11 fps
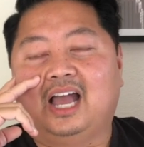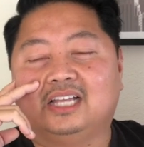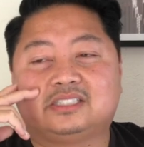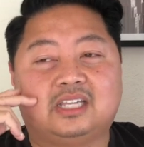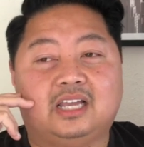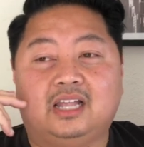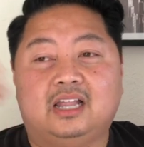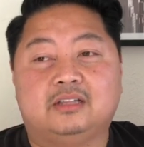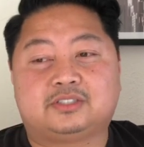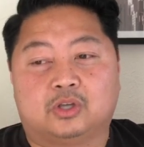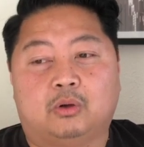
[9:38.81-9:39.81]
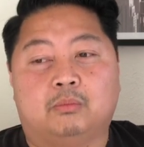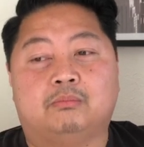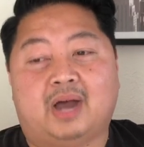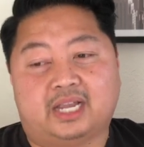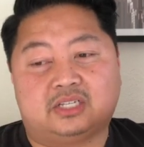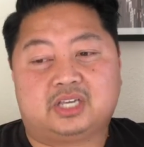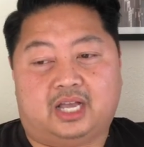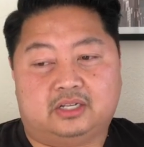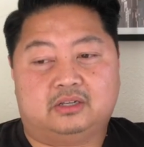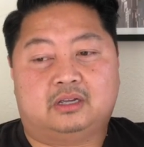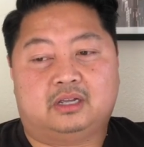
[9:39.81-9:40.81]
It's a, so my
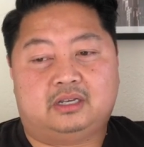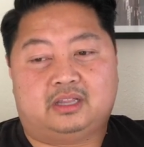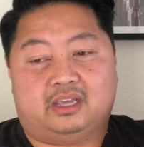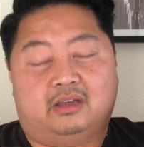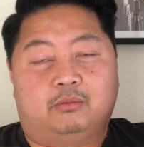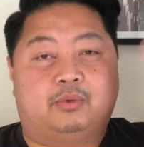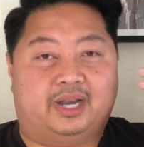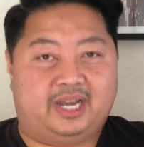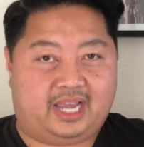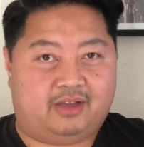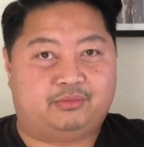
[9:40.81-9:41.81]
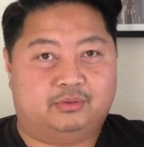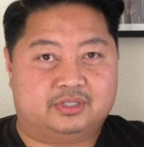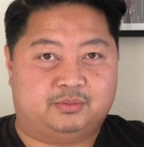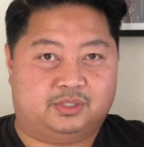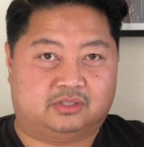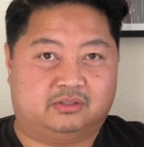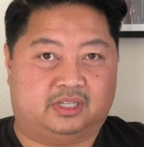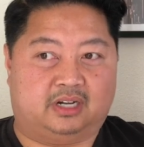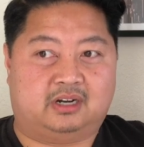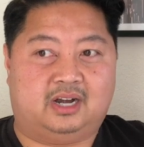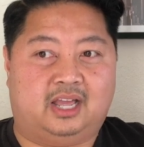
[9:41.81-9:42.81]
childhood, the one half was musical theater,